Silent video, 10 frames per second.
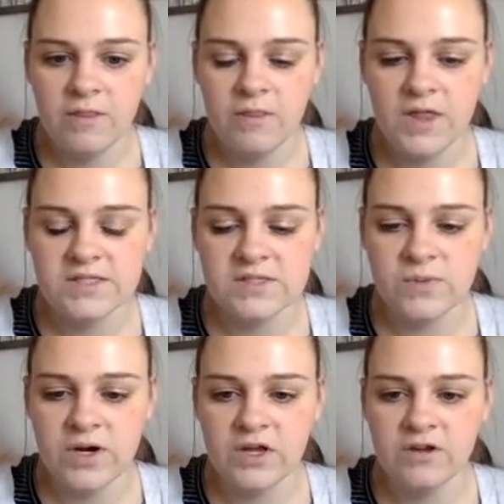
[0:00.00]
this is
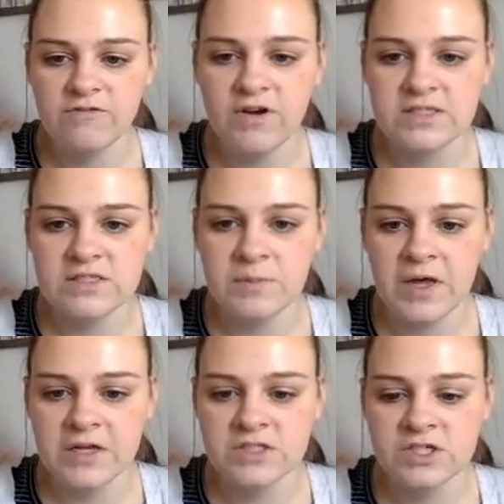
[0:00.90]
where you can find some
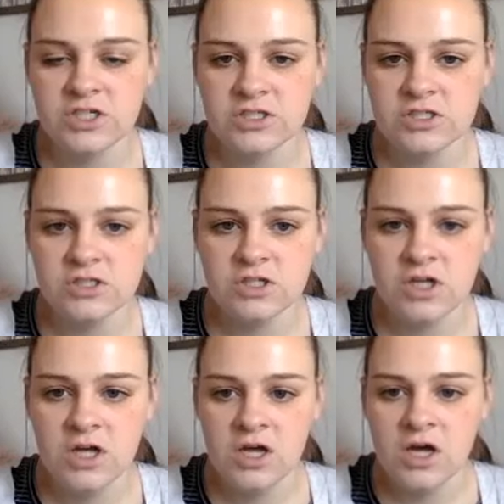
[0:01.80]
answers.
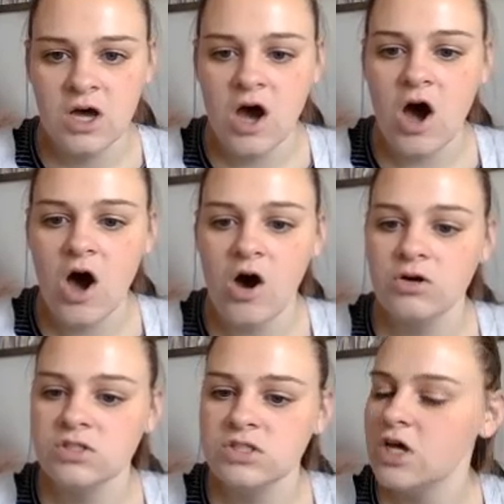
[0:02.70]

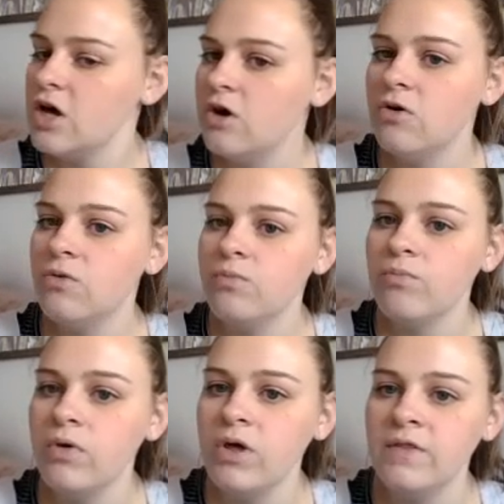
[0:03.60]
Also,
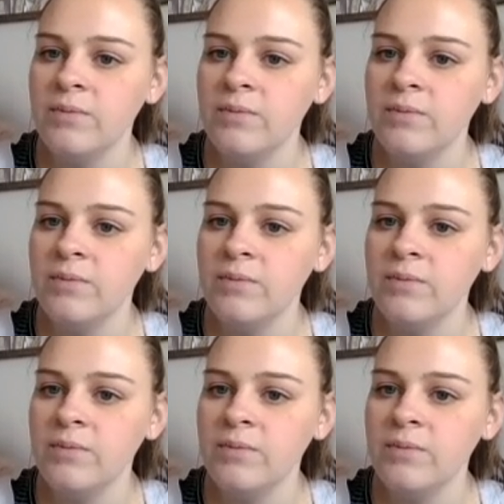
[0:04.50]
in the